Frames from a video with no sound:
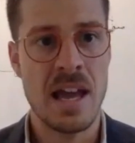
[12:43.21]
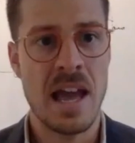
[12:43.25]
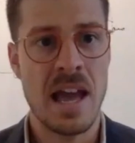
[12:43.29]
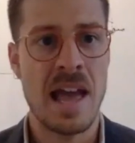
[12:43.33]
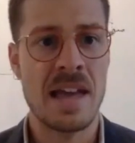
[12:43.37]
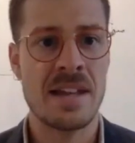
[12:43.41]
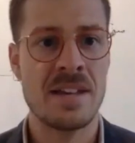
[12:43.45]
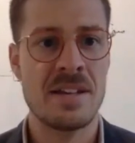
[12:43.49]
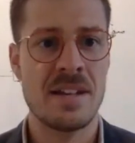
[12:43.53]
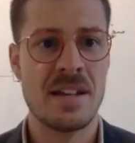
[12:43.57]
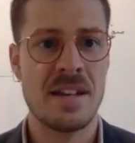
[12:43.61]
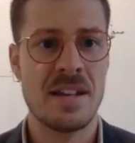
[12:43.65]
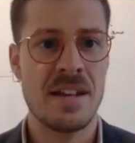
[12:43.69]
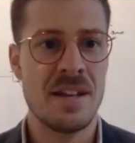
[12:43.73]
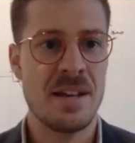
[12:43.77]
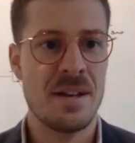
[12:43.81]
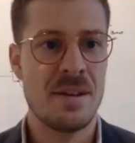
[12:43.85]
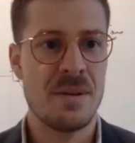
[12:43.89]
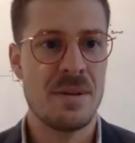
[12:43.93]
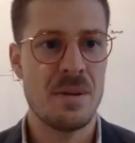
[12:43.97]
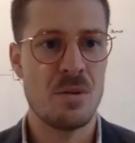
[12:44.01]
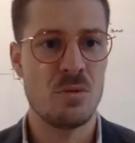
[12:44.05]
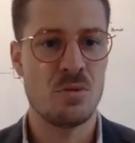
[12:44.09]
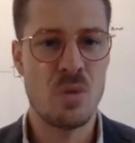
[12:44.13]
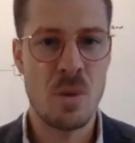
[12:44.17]
And
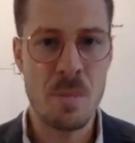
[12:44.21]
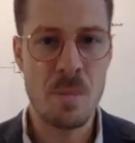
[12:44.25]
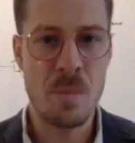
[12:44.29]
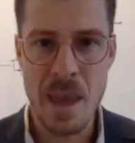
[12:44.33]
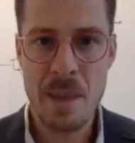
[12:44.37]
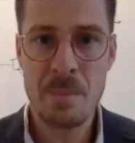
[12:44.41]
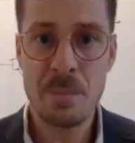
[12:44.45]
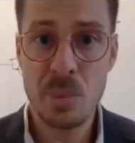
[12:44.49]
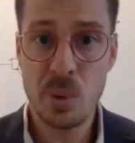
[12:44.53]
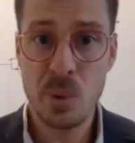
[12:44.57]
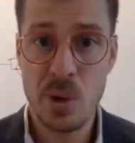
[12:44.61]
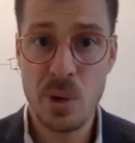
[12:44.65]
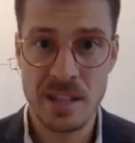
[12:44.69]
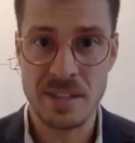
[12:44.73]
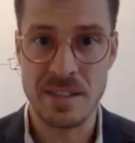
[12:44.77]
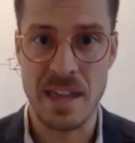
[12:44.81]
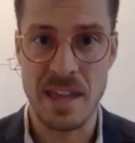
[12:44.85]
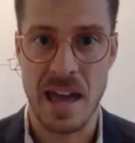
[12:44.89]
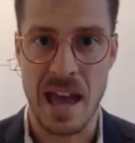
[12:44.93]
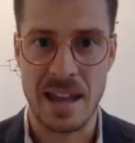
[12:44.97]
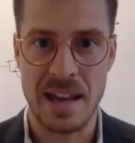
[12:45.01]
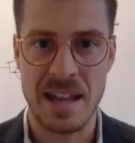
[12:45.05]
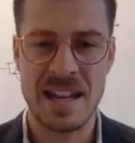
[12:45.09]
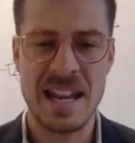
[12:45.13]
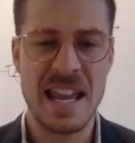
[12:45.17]
remembering
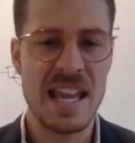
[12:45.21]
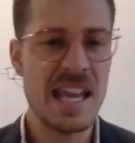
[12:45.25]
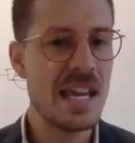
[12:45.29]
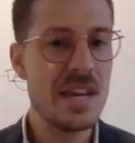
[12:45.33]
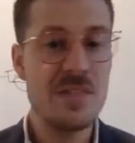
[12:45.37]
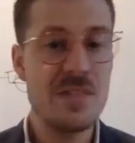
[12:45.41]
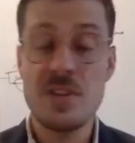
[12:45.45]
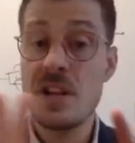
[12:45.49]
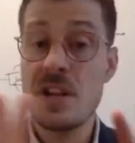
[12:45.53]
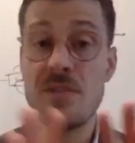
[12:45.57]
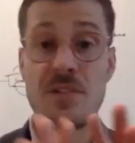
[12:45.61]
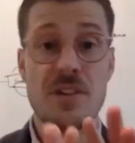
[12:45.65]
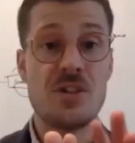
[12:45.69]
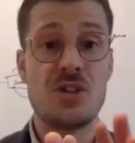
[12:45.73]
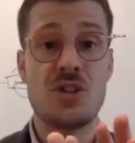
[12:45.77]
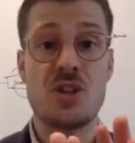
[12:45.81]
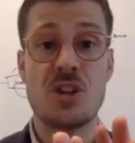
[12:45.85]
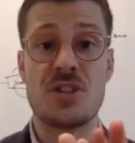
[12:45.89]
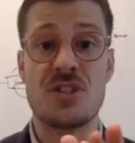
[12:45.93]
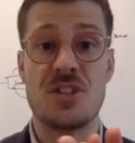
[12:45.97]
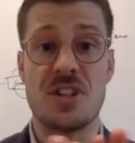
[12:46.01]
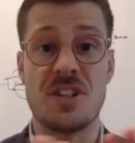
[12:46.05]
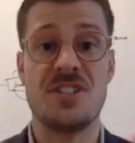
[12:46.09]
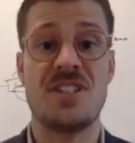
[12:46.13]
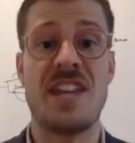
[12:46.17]
that, and even if it's
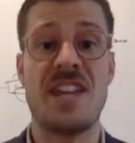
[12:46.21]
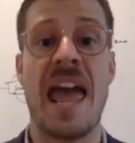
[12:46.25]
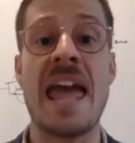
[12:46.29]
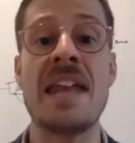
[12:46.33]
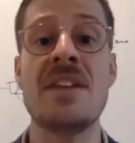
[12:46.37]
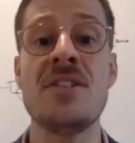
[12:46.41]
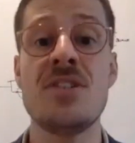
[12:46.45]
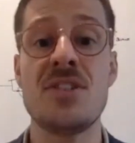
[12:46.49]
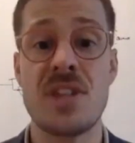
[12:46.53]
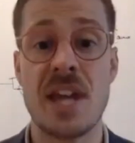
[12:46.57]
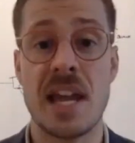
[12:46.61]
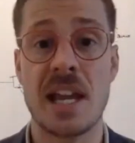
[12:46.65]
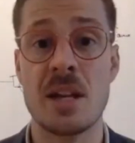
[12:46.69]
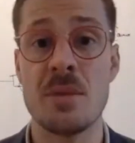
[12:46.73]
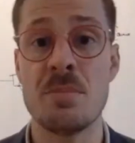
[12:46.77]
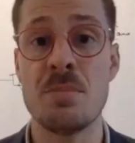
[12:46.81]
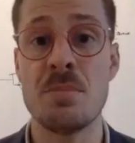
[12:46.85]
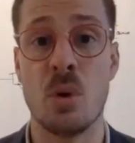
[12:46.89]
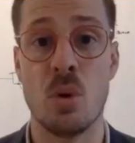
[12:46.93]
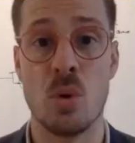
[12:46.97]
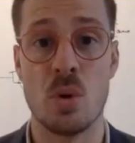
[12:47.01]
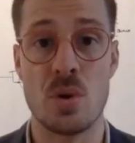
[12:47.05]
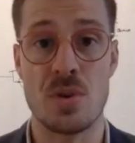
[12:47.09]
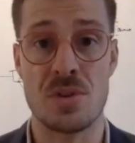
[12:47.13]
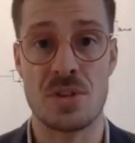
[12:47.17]
just a 10-second
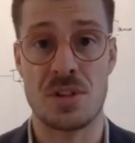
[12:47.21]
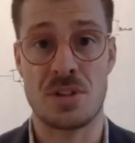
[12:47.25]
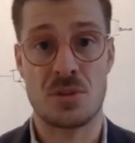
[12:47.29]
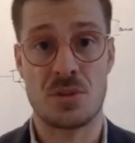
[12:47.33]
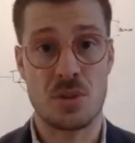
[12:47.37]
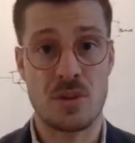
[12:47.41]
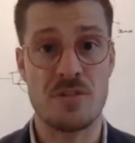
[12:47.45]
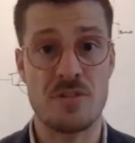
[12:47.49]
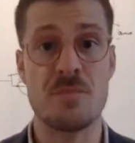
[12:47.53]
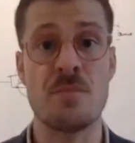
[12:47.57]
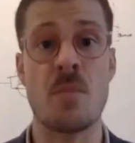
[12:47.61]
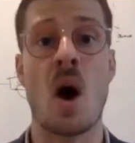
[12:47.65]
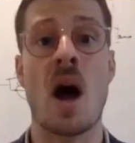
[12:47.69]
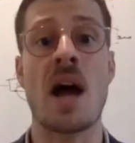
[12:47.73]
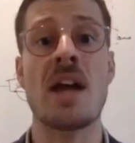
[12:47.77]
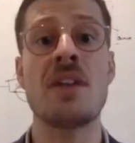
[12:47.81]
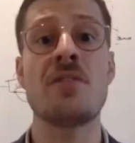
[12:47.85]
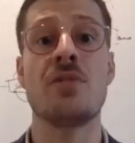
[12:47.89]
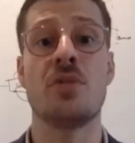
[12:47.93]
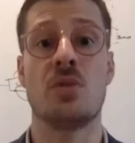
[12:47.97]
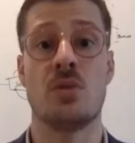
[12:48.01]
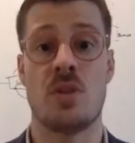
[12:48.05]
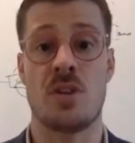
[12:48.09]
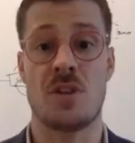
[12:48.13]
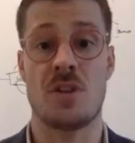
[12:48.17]
pause, sort of
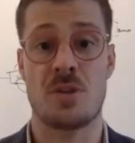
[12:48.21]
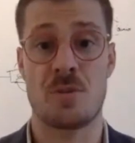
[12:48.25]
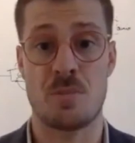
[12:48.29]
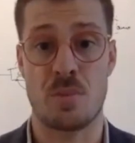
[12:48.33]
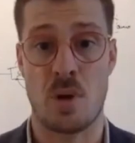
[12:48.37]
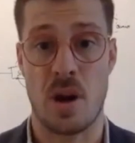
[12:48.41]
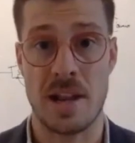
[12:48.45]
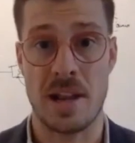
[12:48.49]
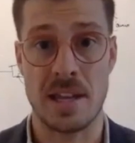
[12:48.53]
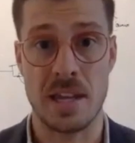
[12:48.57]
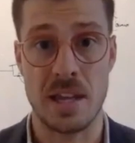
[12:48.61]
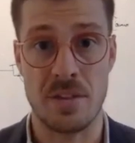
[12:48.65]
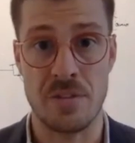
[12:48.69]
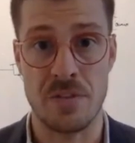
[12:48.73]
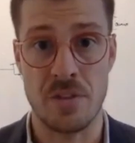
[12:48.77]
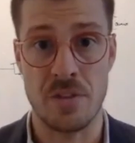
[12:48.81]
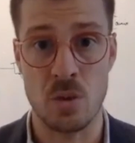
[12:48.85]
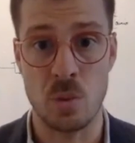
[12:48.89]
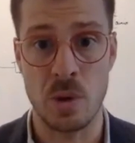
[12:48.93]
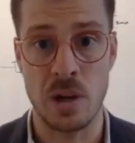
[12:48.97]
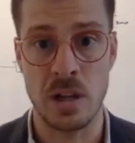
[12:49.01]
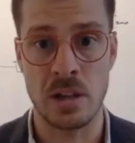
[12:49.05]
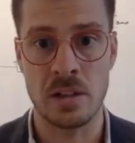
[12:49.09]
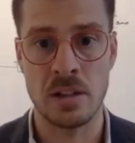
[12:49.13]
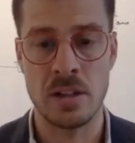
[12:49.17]
mindfulness break, if you
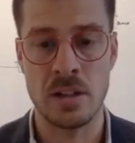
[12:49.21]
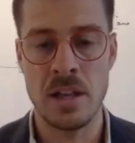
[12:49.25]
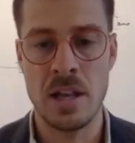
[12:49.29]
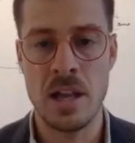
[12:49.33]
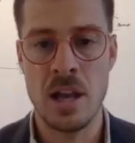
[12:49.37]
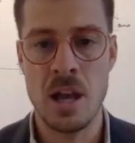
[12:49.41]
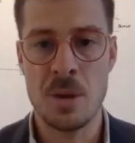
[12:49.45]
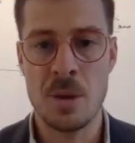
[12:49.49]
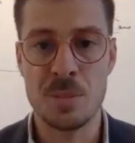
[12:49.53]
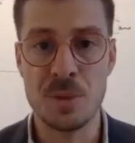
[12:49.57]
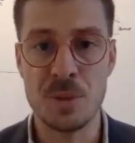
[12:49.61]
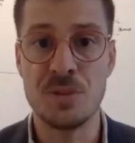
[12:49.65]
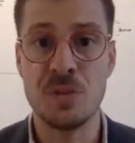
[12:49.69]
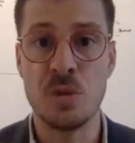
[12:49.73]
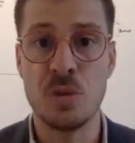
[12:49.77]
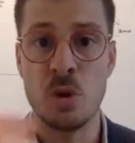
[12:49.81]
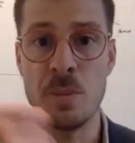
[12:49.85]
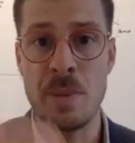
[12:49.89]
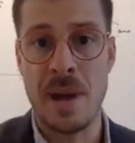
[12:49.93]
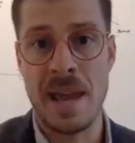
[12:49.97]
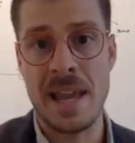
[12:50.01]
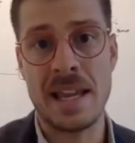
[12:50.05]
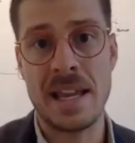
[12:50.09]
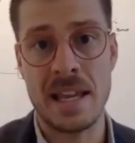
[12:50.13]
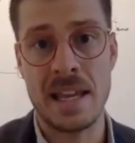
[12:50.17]
will, before
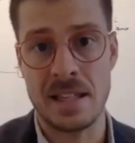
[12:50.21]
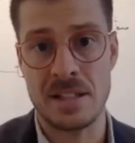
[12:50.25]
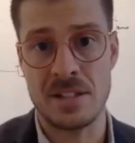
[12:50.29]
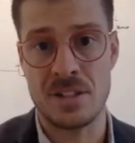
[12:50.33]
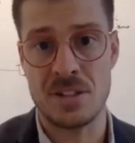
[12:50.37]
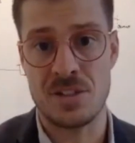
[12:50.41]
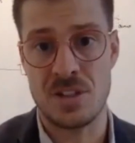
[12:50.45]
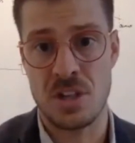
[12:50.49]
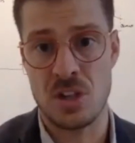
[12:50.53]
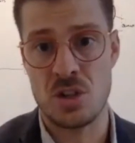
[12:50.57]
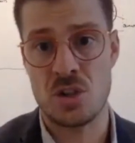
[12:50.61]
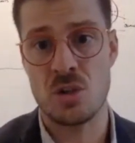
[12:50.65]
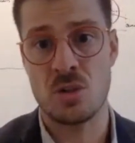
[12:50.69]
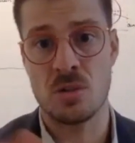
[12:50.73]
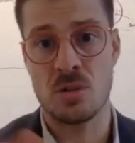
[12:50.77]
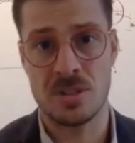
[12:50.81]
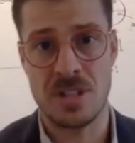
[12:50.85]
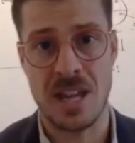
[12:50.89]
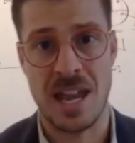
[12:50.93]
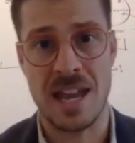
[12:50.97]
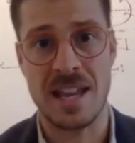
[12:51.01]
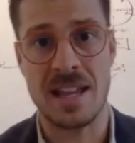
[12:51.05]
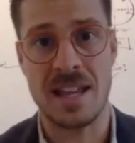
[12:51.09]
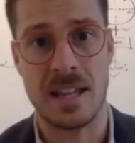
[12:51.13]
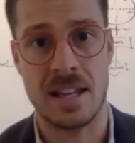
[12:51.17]
making a decision or
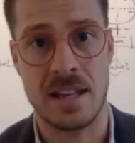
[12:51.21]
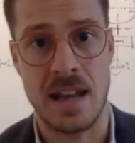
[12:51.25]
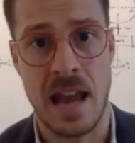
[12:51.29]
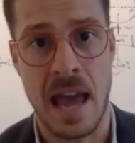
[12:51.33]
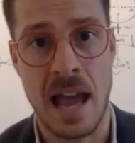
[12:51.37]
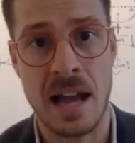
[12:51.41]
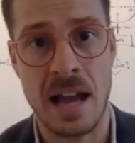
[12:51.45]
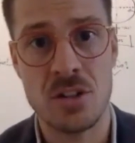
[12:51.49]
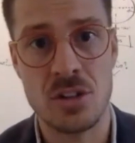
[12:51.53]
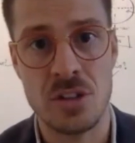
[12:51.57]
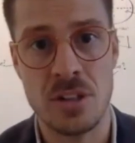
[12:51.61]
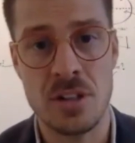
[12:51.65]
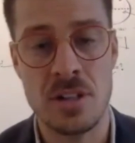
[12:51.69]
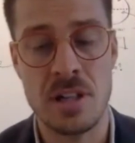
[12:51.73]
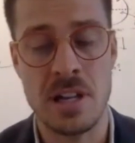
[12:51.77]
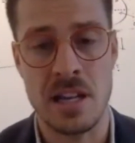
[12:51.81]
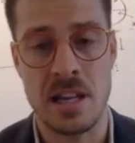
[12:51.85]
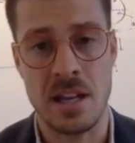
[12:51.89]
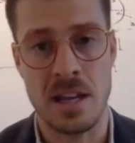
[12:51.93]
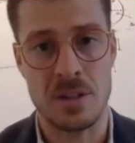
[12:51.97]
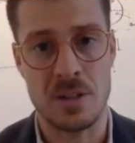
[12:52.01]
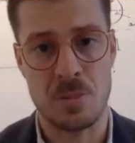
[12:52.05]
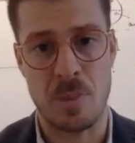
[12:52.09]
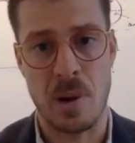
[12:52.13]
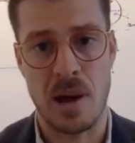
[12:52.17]
taking an action
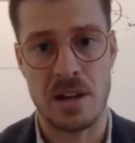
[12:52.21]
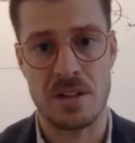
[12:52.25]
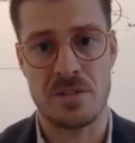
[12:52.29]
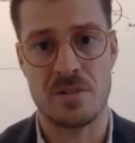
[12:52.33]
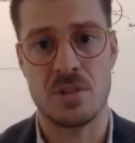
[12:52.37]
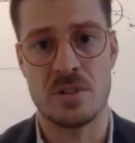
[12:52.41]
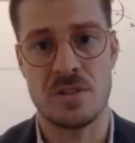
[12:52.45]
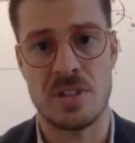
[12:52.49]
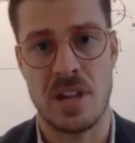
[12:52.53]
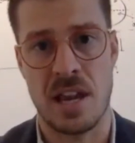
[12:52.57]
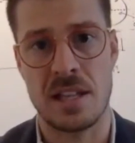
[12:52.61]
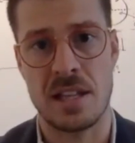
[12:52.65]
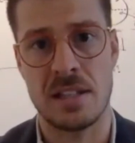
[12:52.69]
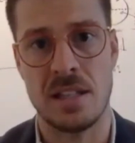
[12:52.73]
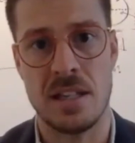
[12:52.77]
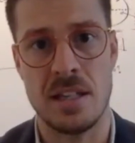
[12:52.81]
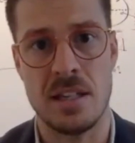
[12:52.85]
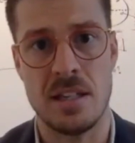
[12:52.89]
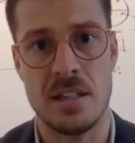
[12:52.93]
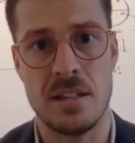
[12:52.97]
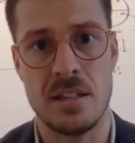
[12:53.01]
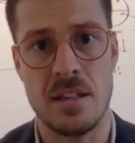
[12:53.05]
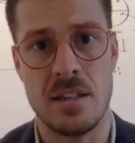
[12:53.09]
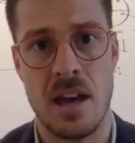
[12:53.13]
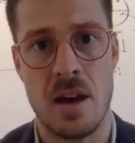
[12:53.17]
as part of your daily
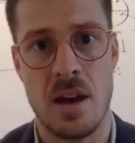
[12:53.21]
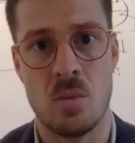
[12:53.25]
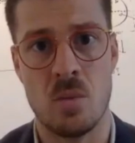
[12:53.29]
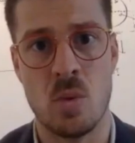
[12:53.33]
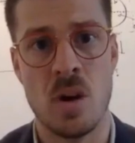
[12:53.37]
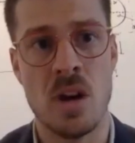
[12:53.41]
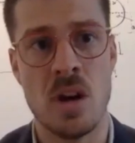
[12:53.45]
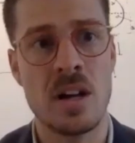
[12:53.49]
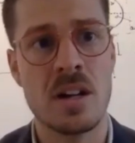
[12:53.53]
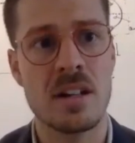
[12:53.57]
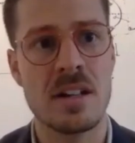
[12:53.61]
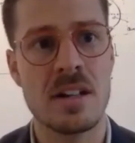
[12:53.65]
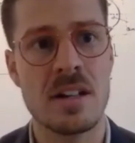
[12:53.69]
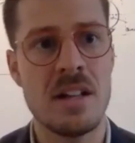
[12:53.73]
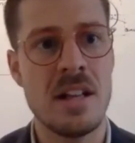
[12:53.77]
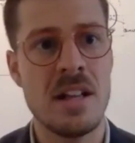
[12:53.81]
work,